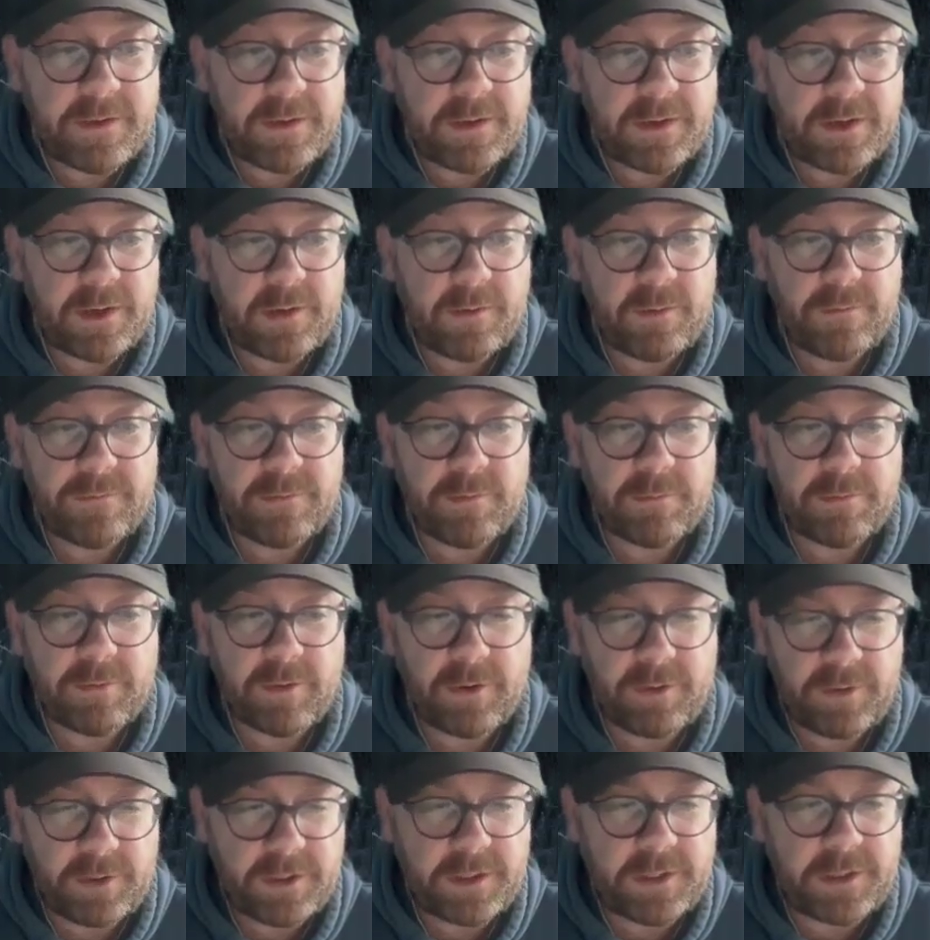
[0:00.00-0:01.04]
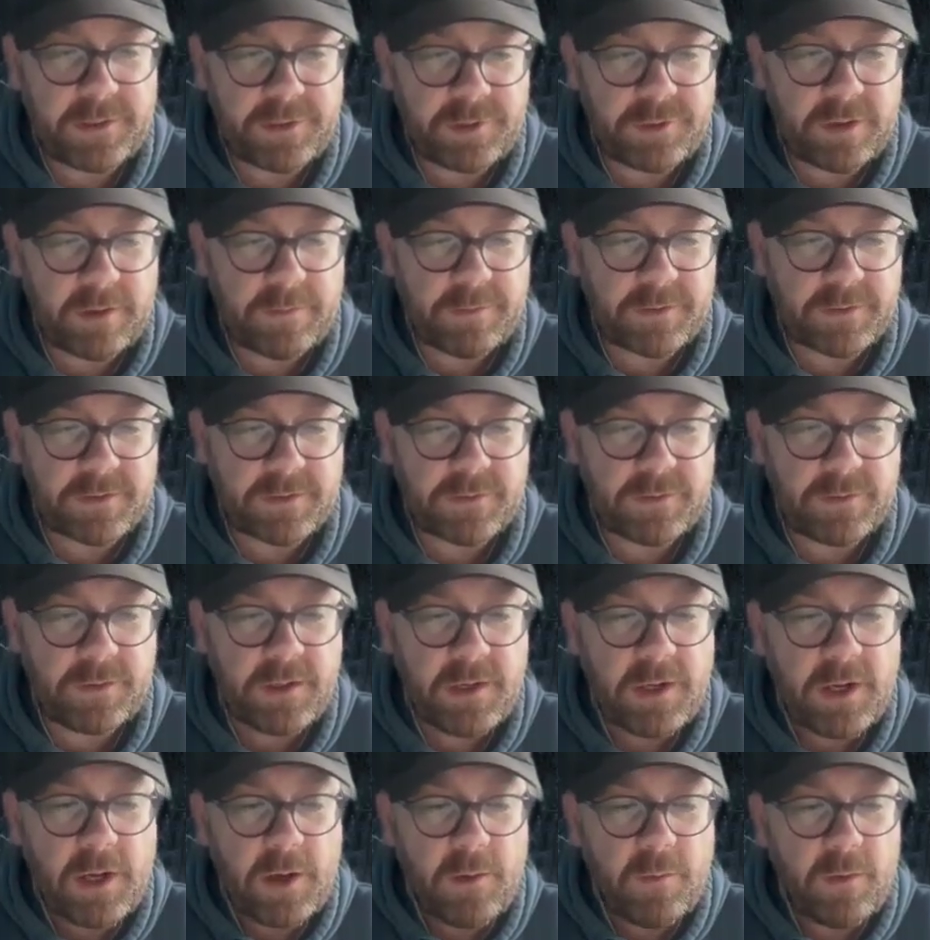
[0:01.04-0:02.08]
though of a broken and troubled sort,
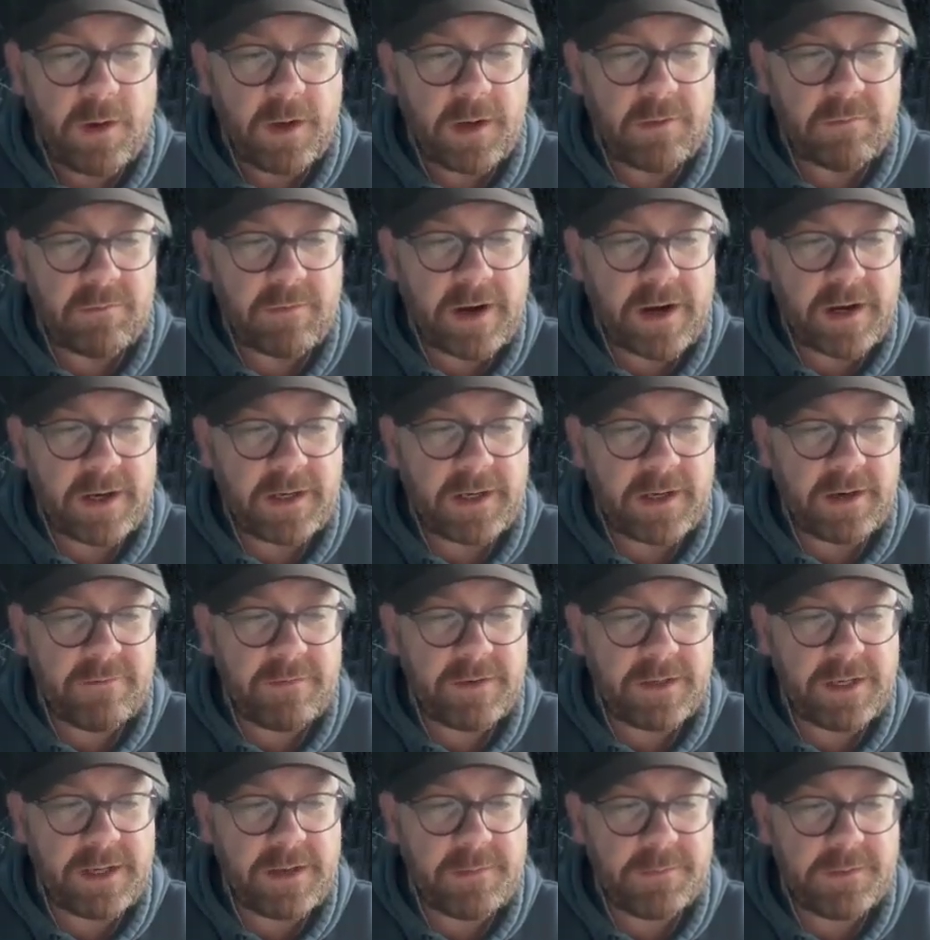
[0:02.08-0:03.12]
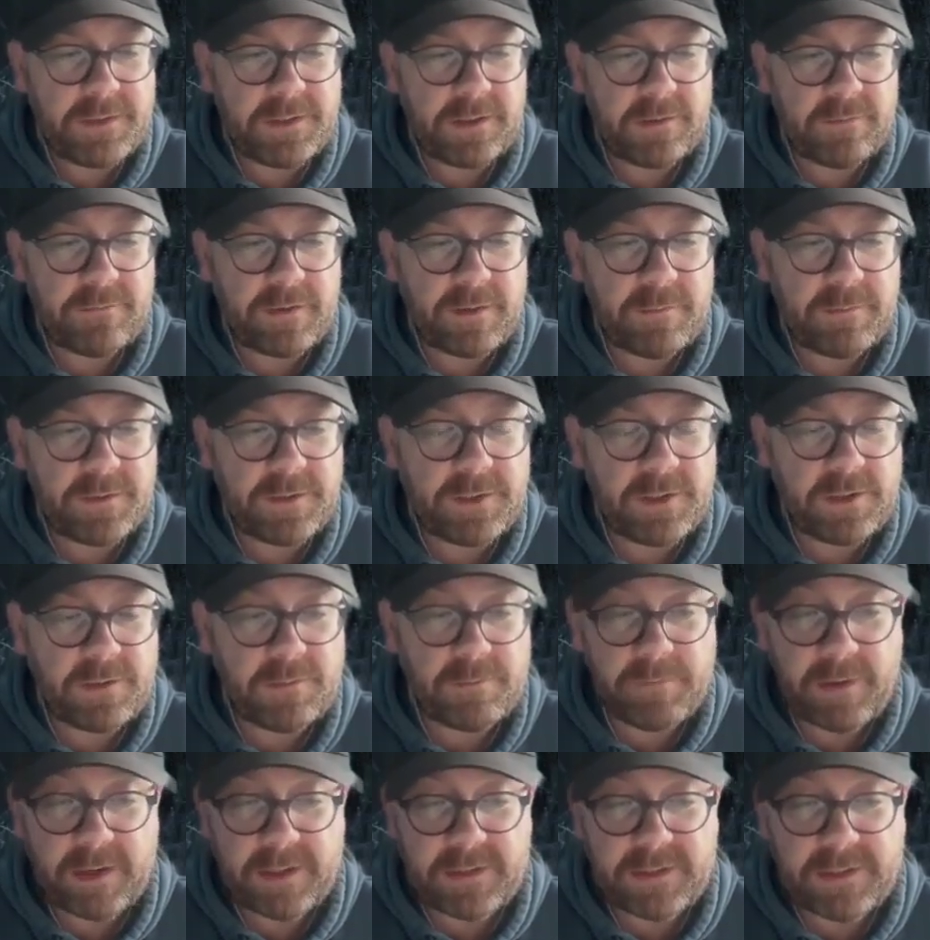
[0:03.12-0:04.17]
while the Rat covered himself up too,
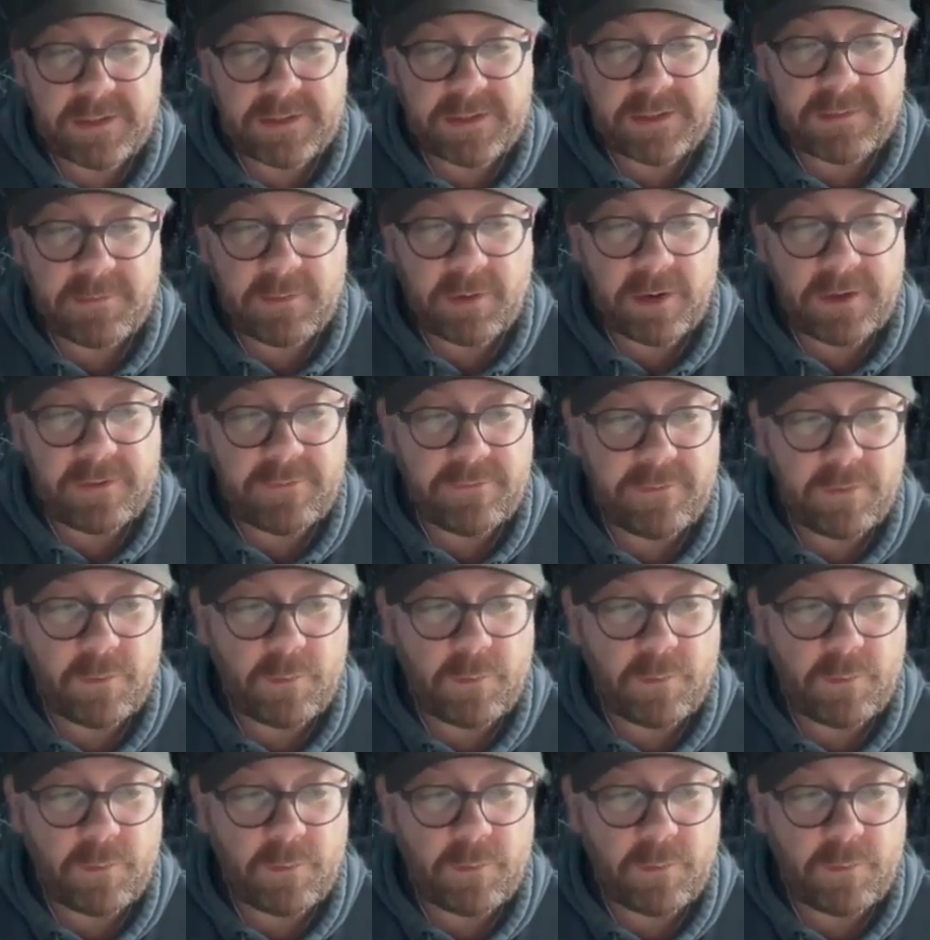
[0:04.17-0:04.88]
best as he might, for